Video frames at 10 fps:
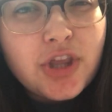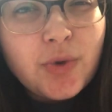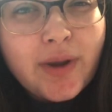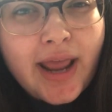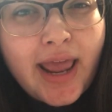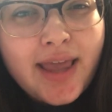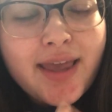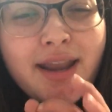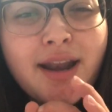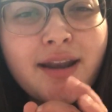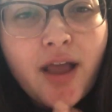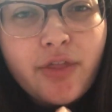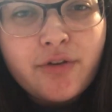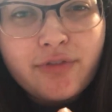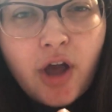Q and A in
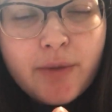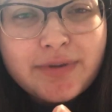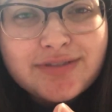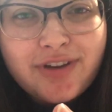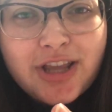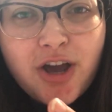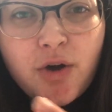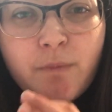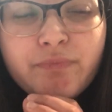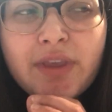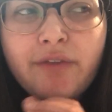another Vlogmas video